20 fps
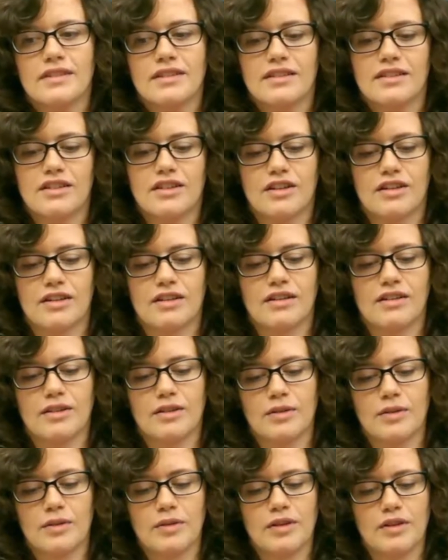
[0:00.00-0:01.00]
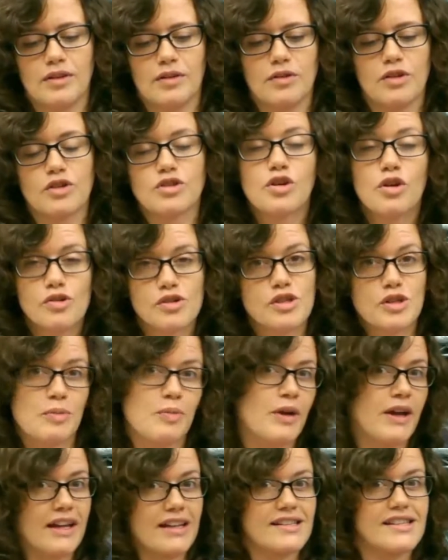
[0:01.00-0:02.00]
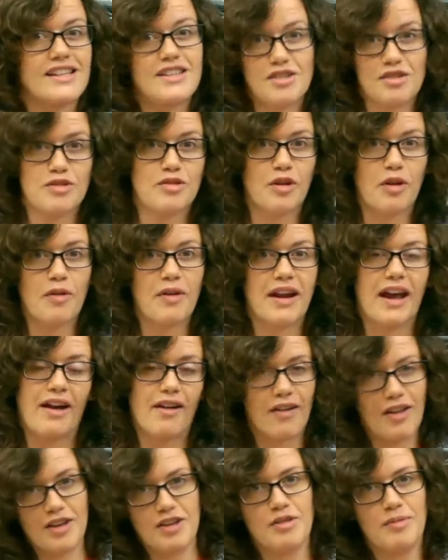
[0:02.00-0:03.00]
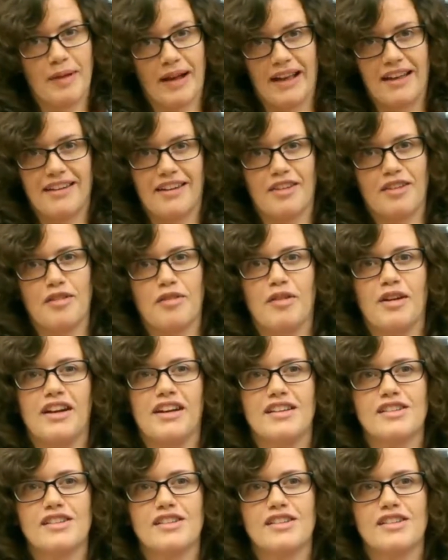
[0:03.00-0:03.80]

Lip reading: your toaster breaks and you throw it out and you buy another one,